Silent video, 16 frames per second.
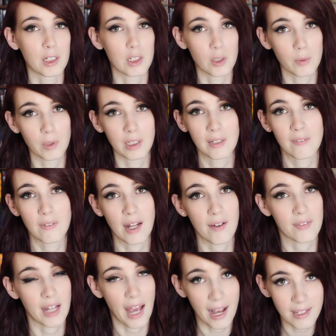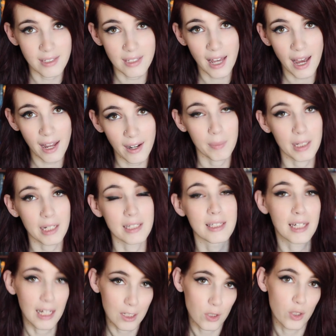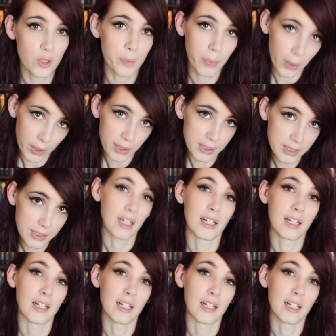do you really even have to ask that? Because the answer is books.